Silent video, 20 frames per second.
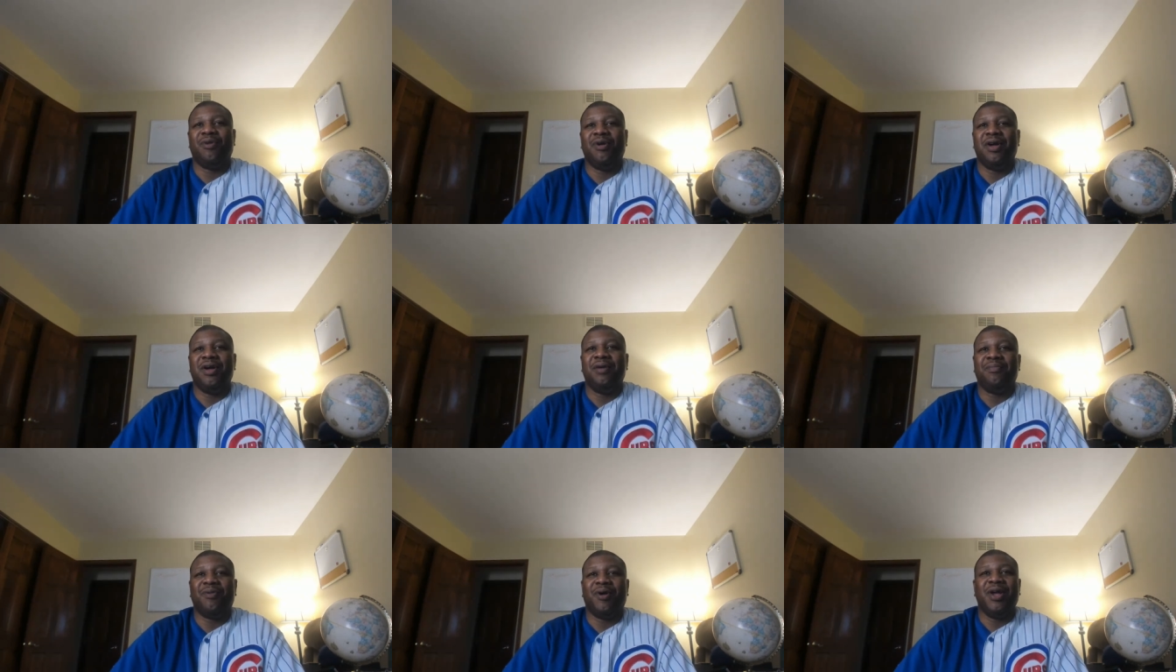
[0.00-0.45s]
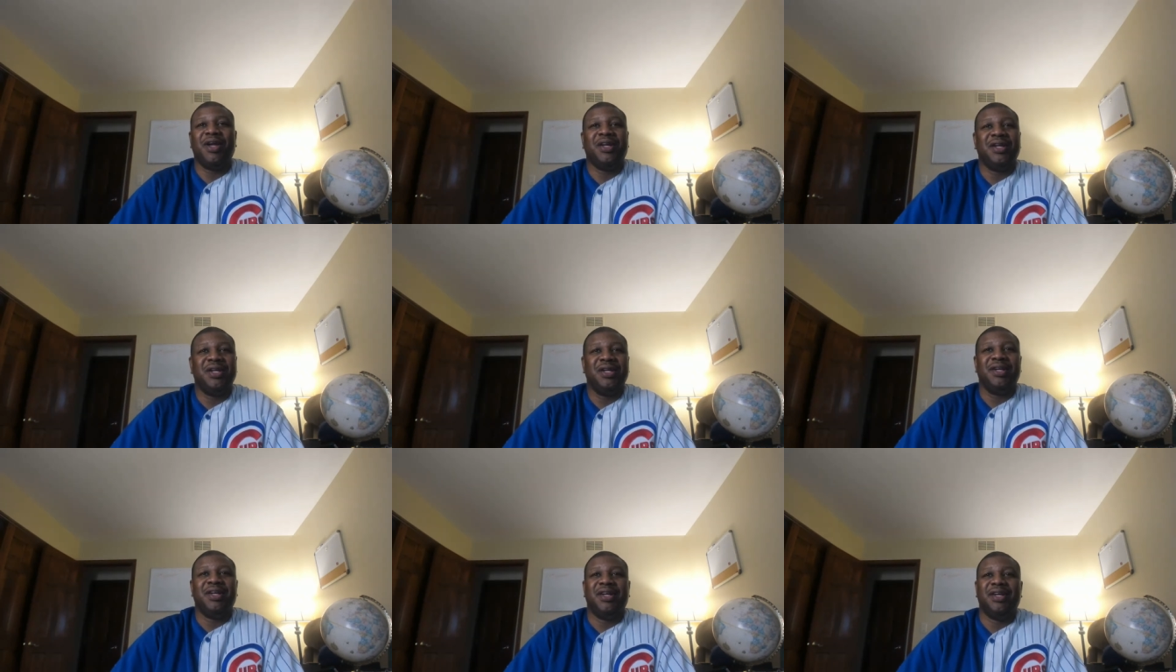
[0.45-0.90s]
Bron
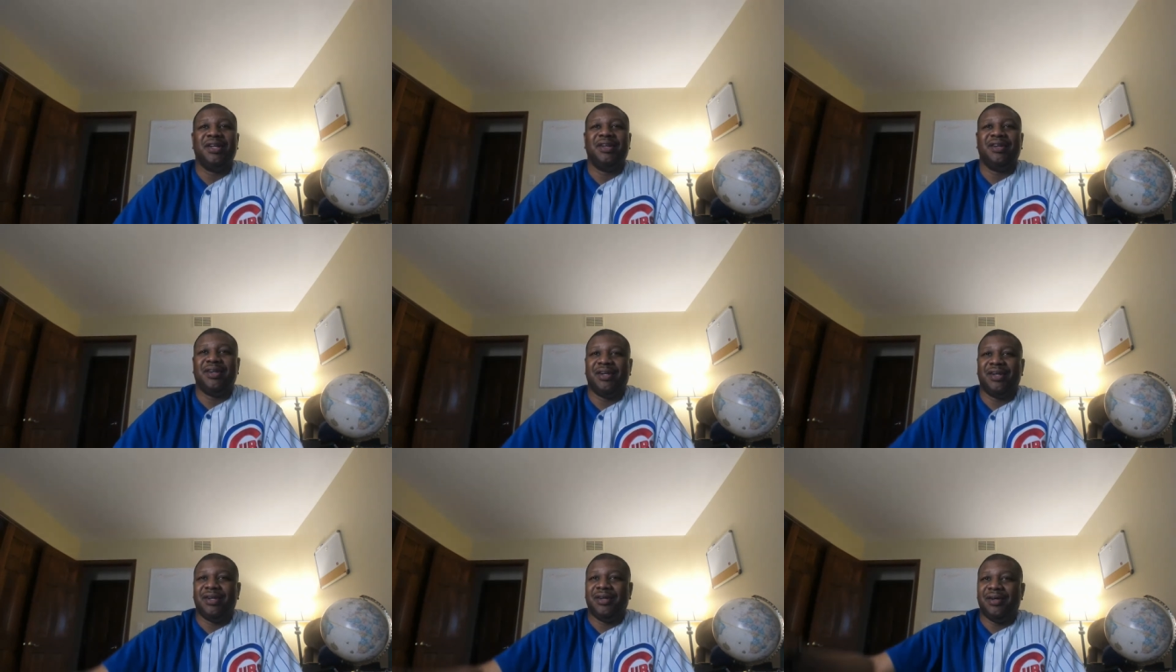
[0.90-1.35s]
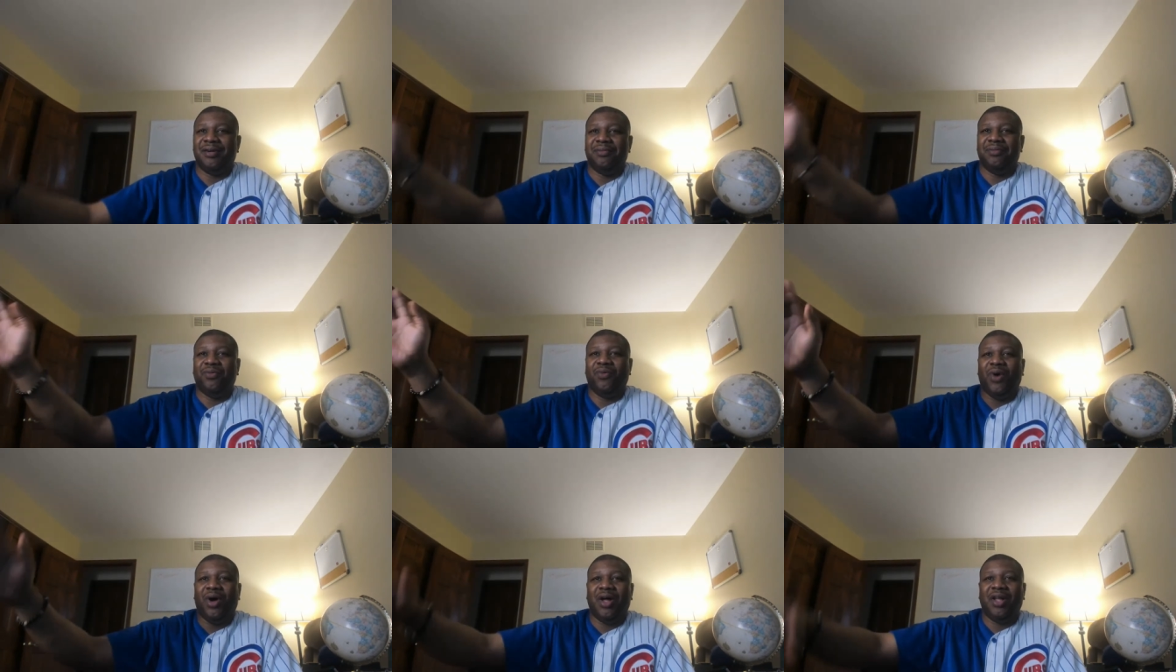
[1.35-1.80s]
Breakker and
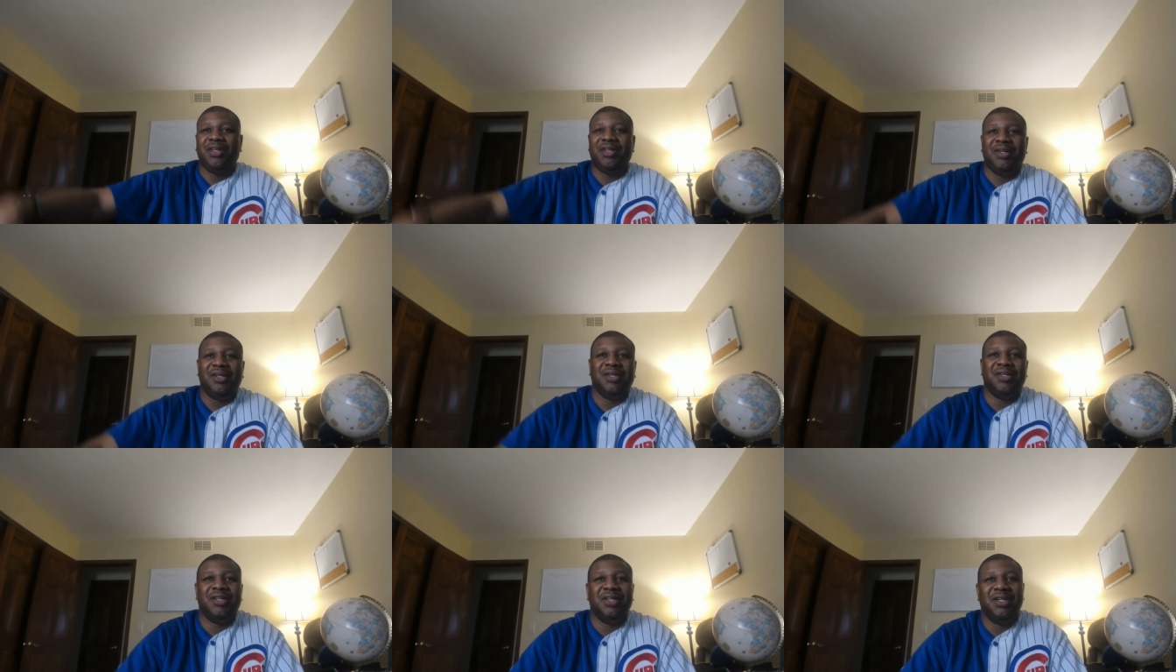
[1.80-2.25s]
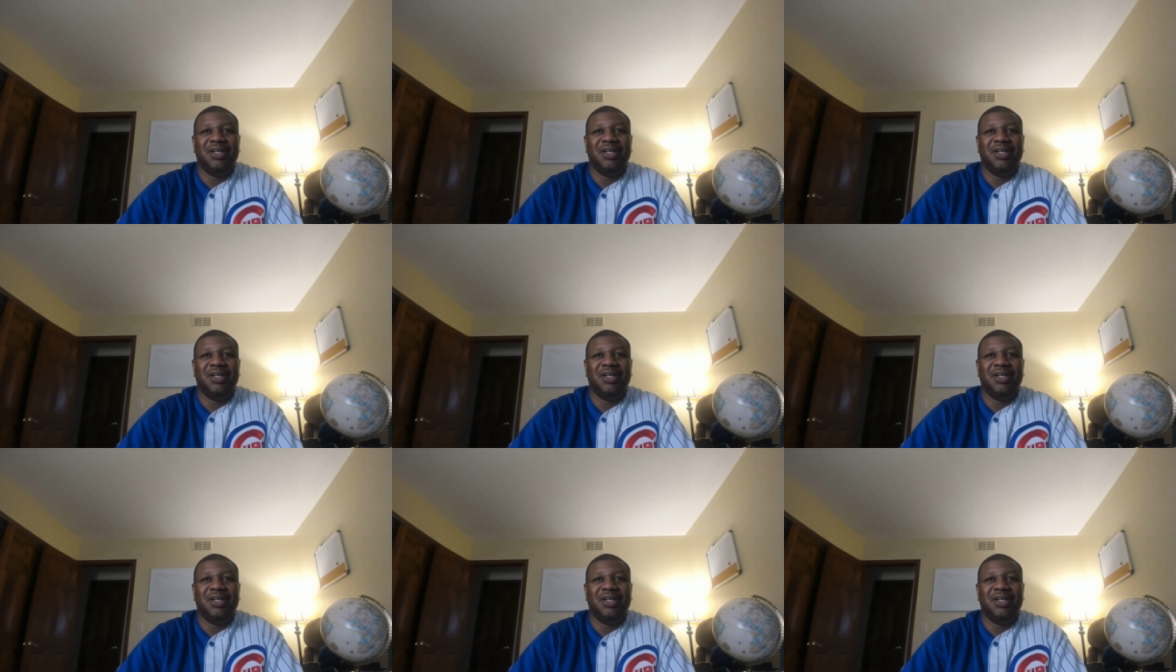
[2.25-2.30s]
uh Waller